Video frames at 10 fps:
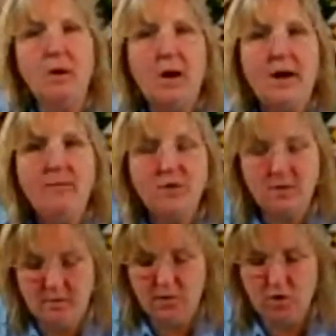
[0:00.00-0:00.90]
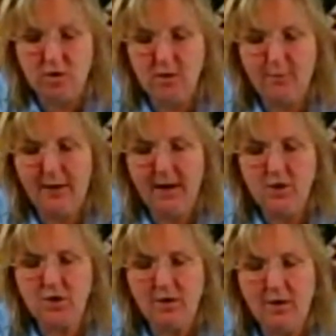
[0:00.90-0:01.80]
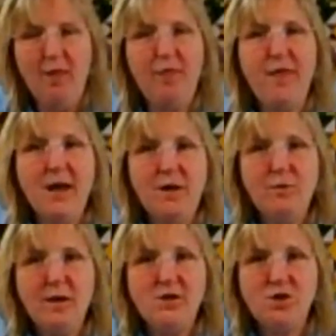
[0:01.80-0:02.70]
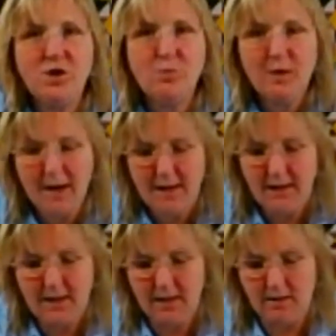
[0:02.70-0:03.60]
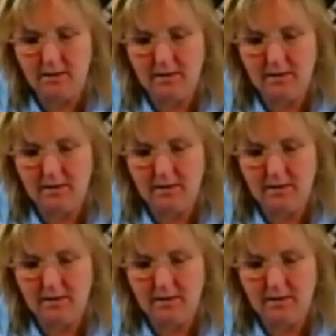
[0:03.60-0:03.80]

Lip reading: I have to turn the page. Thank you. That's just what I needed.